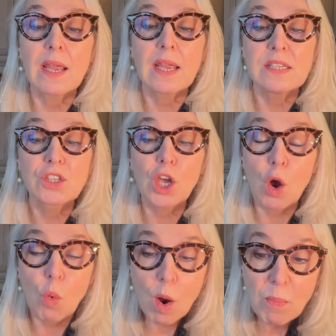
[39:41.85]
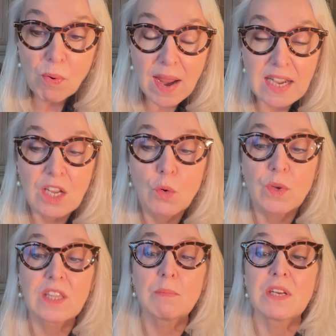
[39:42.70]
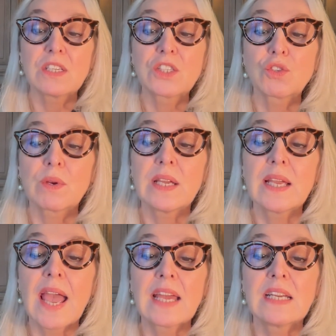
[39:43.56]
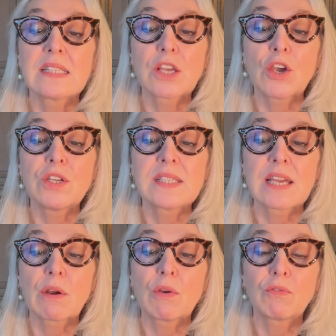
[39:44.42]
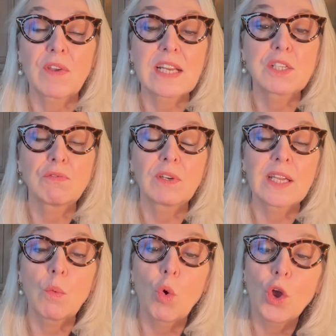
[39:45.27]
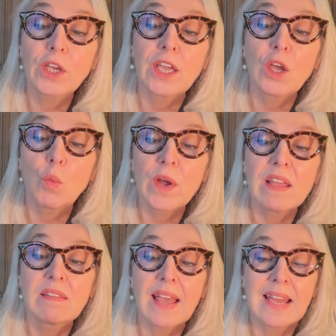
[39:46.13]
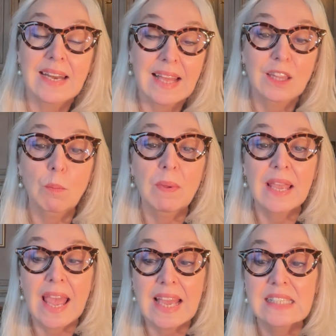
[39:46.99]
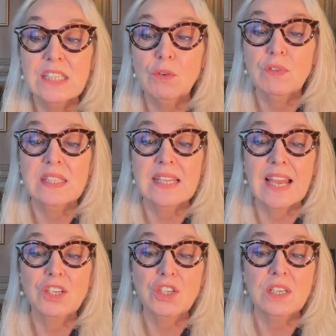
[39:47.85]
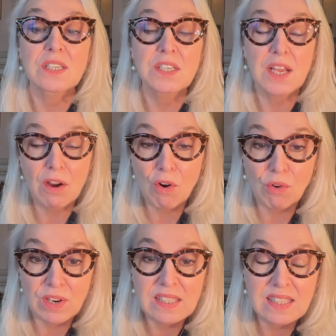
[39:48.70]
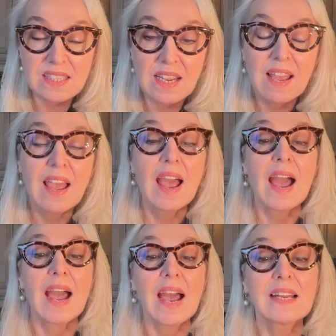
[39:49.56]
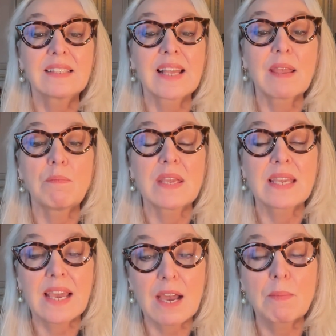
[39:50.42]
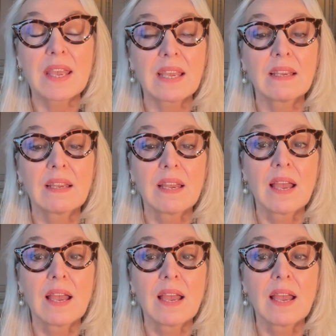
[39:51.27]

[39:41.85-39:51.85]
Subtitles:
is cooperating with the ministry, and its owners are effectively working with and at the behest of a sanctioned terrorist, aren't they becoming